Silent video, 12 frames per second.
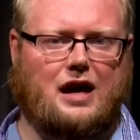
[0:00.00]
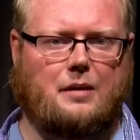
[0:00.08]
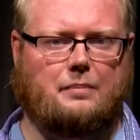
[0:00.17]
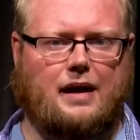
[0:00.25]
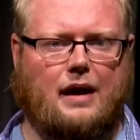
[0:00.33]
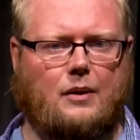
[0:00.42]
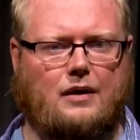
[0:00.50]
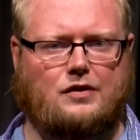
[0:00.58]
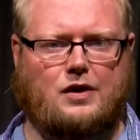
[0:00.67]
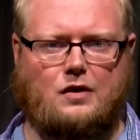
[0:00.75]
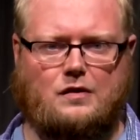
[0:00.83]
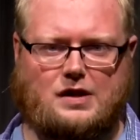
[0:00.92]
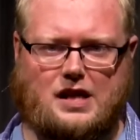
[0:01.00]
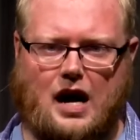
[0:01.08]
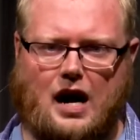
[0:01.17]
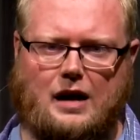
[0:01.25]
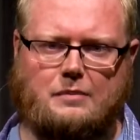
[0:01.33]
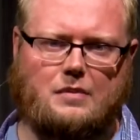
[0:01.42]
However, over
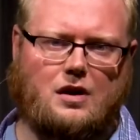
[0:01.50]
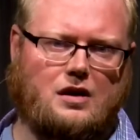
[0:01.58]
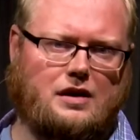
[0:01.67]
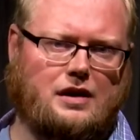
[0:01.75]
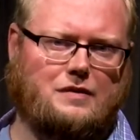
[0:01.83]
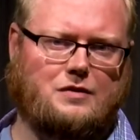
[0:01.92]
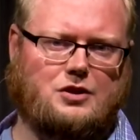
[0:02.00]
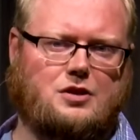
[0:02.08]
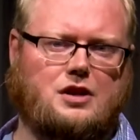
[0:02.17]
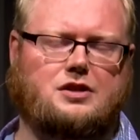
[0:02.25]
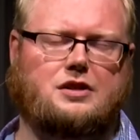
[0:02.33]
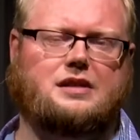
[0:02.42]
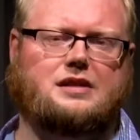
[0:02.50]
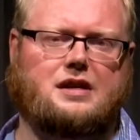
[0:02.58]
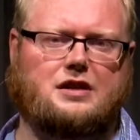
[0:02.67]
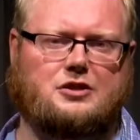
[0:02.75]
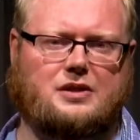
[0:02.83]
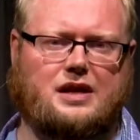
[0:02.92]
time, our infrastructure in this
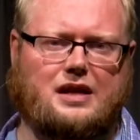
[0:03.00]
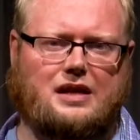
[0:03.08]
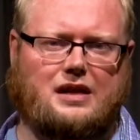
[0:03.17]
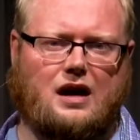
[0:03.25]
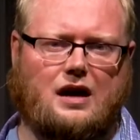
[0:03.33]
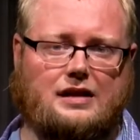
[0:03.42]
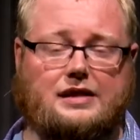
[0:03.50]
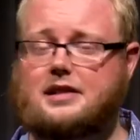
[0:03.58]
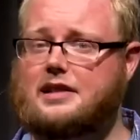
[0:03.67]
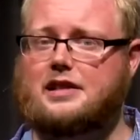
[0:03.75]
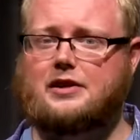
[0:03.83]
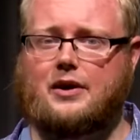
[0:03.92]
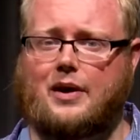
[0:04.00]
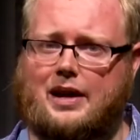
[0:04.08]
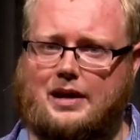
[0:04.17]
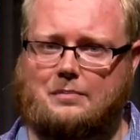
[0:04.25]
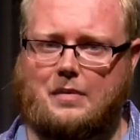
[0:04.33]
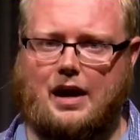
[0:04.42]
country is
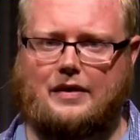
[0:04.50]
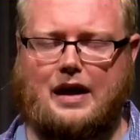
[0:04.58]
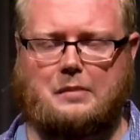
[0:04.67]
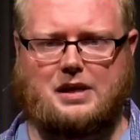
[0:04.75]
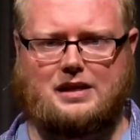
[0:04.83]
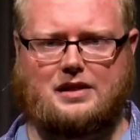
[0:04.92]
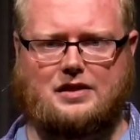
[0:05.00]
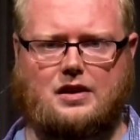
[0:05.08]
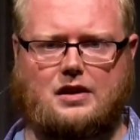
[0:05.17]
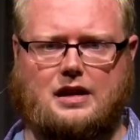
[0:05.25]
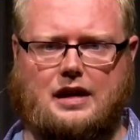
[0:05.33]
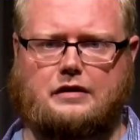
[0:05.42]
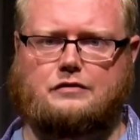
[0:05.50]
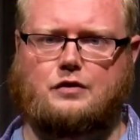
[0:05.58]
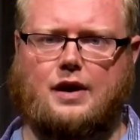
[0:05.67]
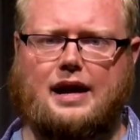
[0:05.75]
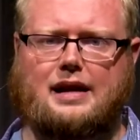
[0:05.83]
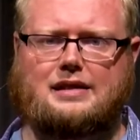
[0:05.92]
deteriorating, and that means that there are kind of
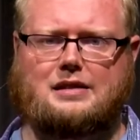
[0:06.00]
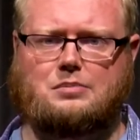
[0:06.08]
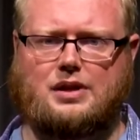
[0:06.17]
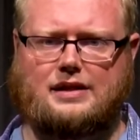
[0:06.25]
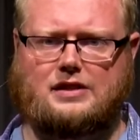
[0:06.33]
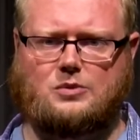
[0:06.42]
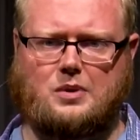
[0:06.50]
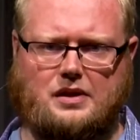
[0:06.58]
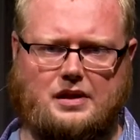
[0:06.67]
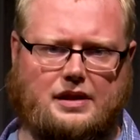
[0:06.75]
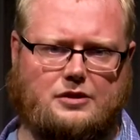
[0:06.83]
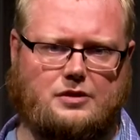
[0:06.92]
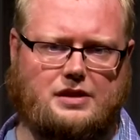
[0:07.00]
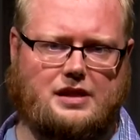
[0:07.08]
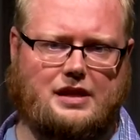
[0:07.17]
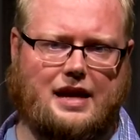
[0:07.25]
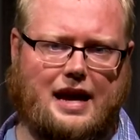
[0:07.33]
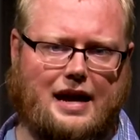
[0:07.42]
frays and places where the electricity
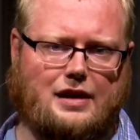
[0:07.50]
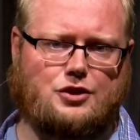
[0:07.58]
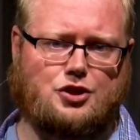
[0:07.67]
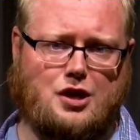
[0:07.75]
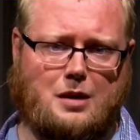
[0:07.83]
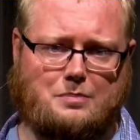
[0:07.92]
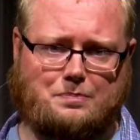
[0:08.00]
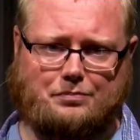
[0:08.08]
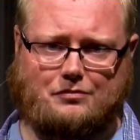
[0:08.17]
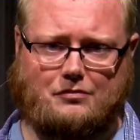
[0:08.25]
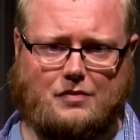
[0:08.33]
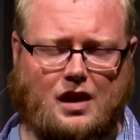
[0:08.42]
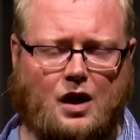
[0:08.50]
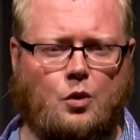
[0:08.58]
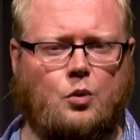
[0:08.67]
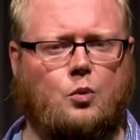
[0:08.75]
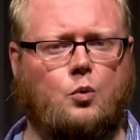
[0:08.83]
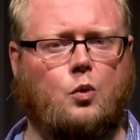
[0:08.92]
can jump.
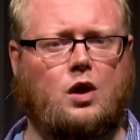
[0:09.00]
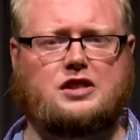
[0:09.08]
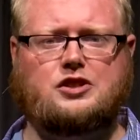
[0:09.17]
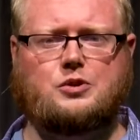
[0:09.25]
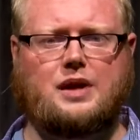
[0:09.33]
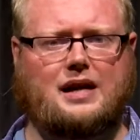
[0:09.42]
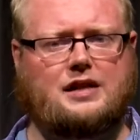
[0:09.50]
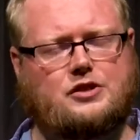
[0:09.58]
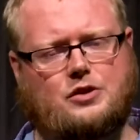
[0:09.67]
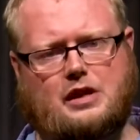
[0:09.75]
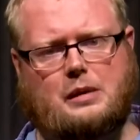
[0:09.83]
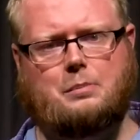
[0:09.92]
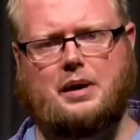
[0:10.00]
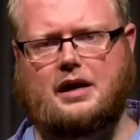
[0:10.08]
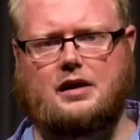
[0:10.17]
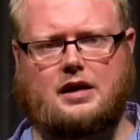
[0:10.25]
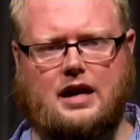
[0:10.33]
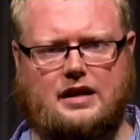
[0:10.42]
Once you get into the bigger
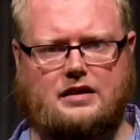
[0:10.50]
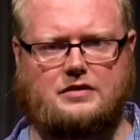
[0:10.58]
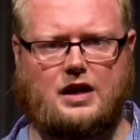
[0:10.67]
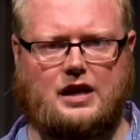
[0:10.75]
kind of